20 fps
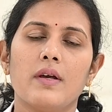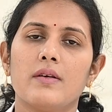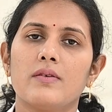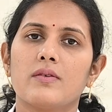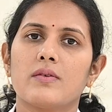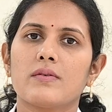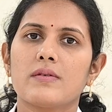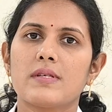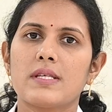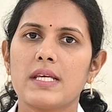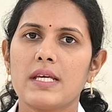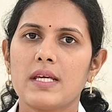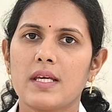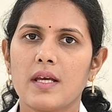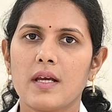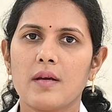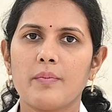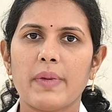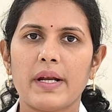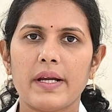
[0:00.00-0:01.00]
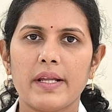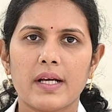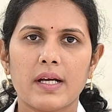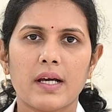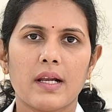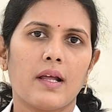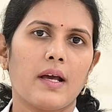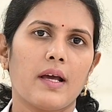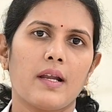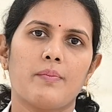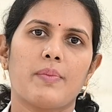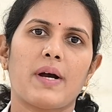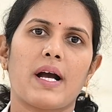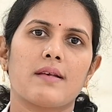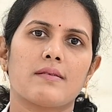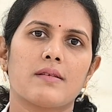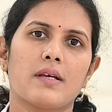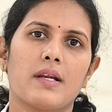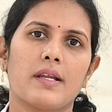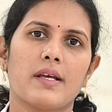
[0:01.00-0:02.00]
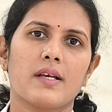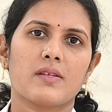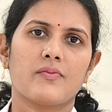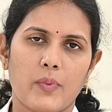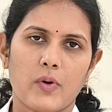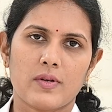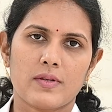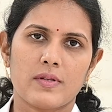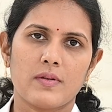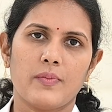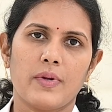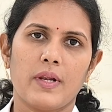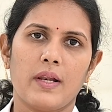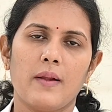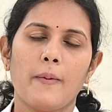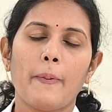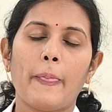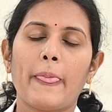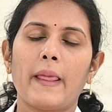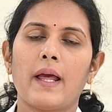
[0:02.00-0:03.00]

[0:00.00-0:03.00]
So seeking medical help as early as possible